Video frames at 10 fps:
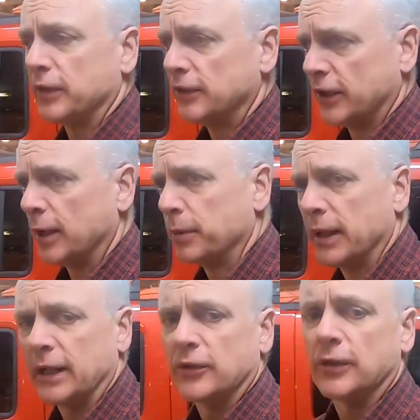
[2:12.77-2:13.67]
to set up
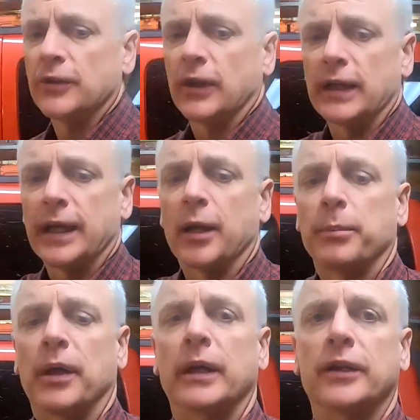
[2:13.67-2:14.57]
lanterns at
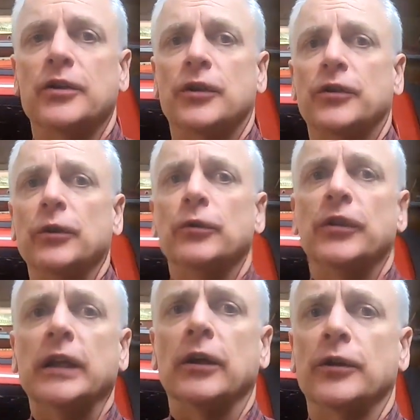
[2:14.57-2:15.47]
camp. I can just use
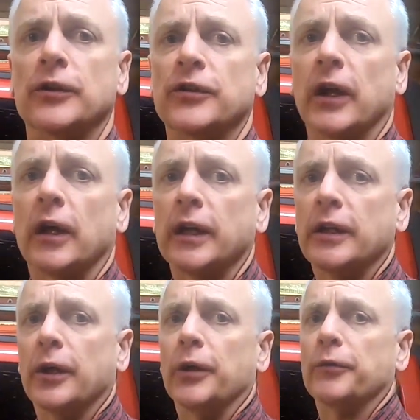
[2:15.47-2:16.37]
the underside
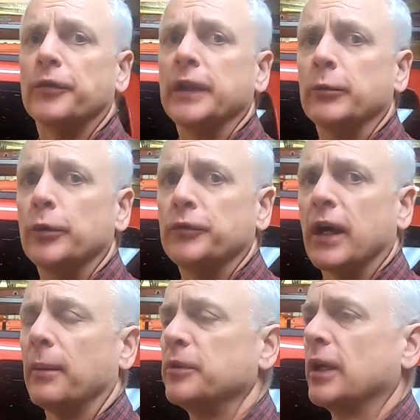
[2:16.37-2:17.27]
of the
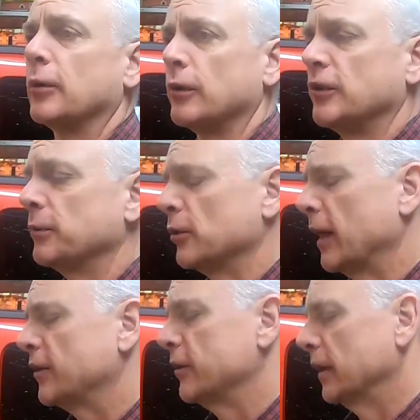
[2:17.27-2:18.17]
rooftop tent with some
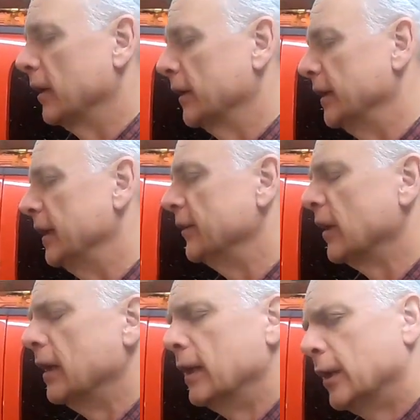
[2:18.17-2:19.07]
directional LEDs.
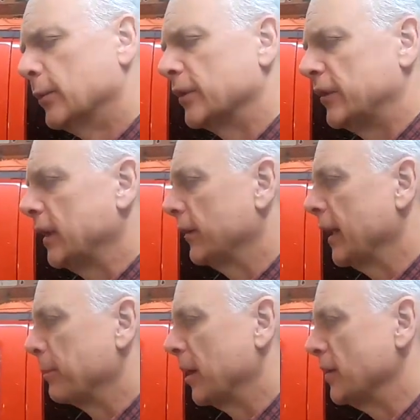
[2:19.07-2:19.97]
We'll see how
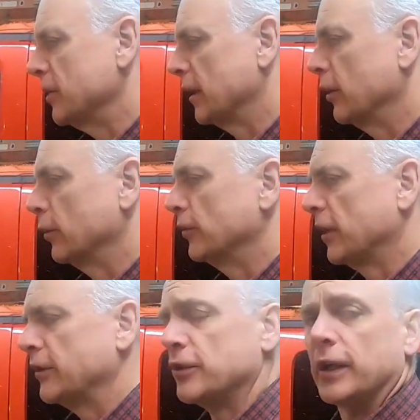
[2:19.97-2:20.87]
that project goes.
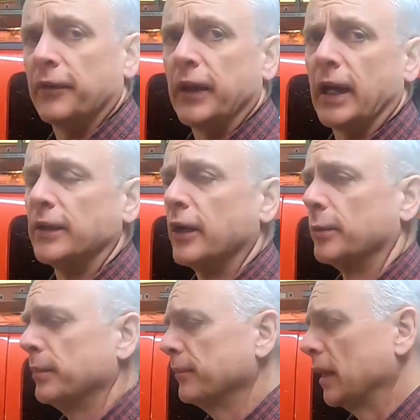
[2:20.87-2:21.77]
I should have that
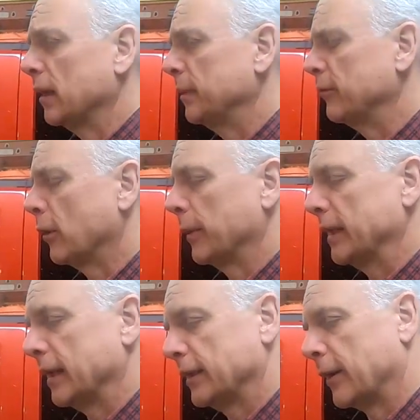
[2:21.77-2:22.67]
done before we
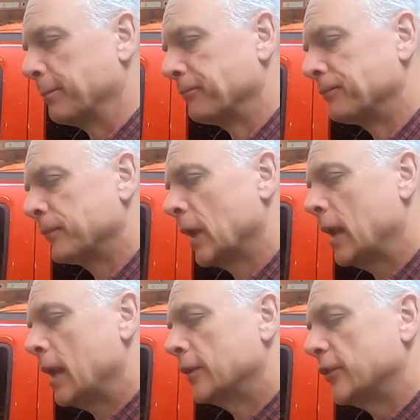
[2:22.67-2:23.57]
get there.
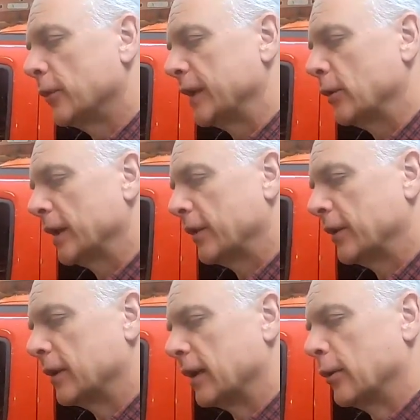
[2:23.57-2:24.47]
So the only
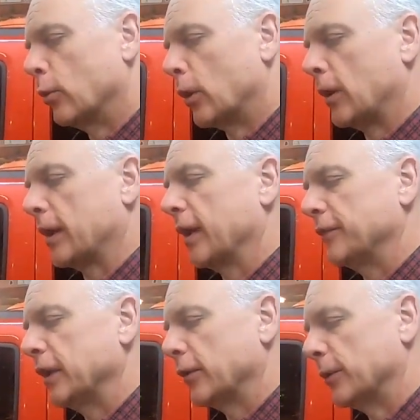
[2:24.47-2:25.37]
other work I've
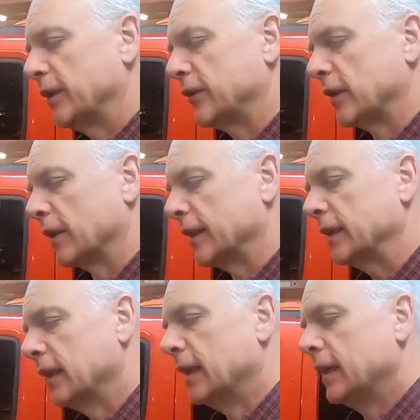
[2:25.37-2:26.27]
done recently
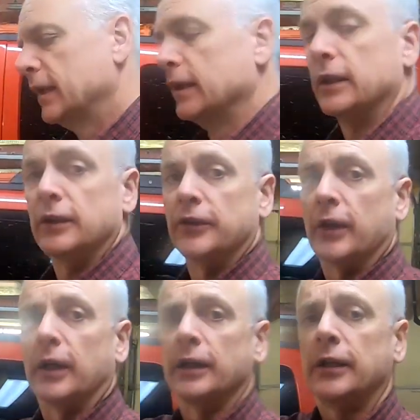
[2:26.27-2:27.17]
is
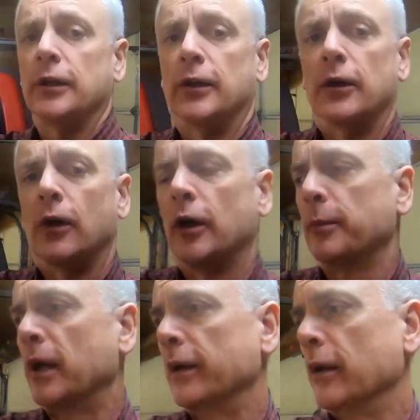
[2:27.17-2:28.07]
here on my